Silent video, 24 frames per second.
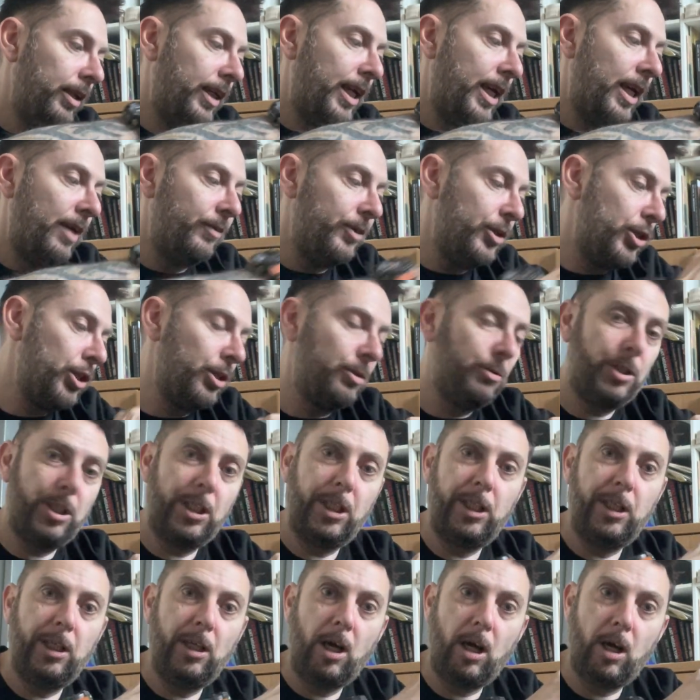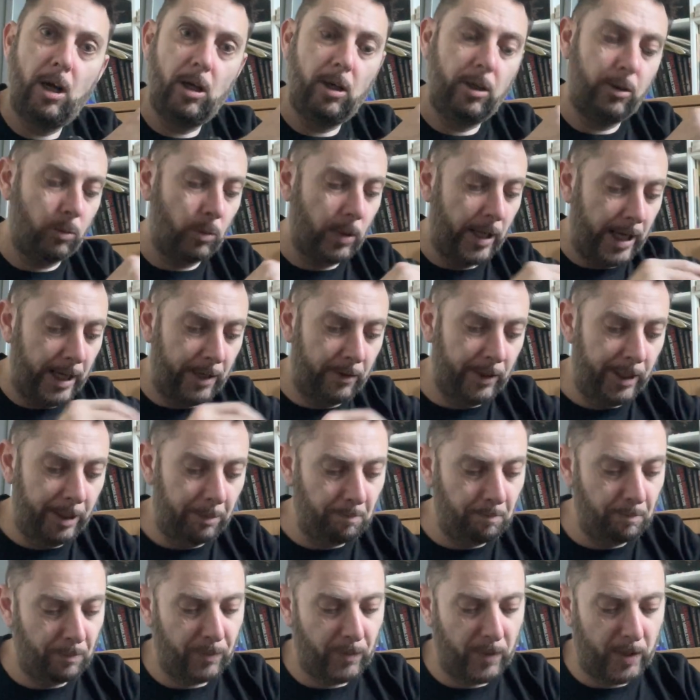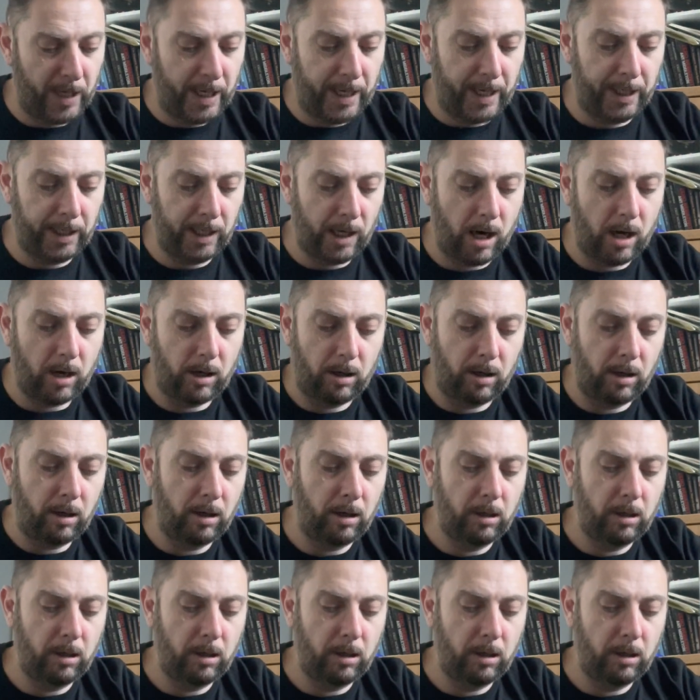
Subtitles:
heavy duty, hard wearing. They are